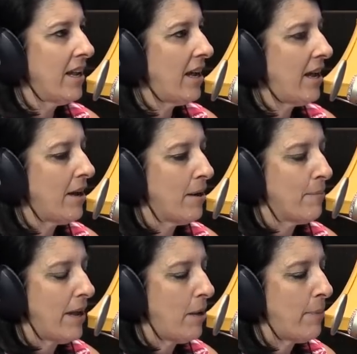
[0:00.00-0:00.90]

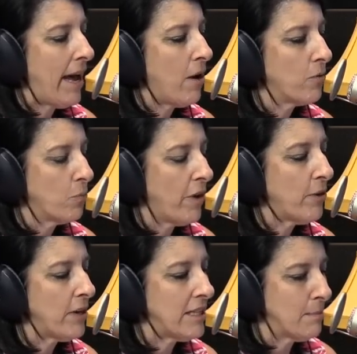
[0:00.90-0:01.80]
um, about
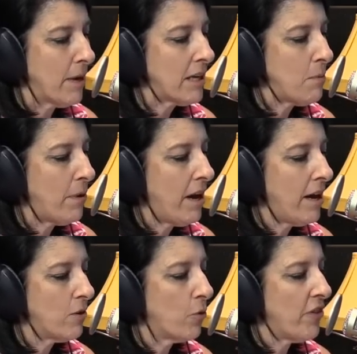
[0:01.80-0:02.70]
whether it's a monkey
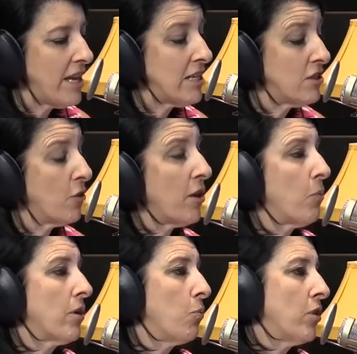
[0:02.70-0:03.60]
pod, or they just know they
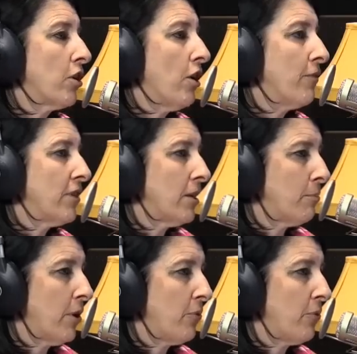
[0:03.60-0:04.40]
want a wood carved hippo?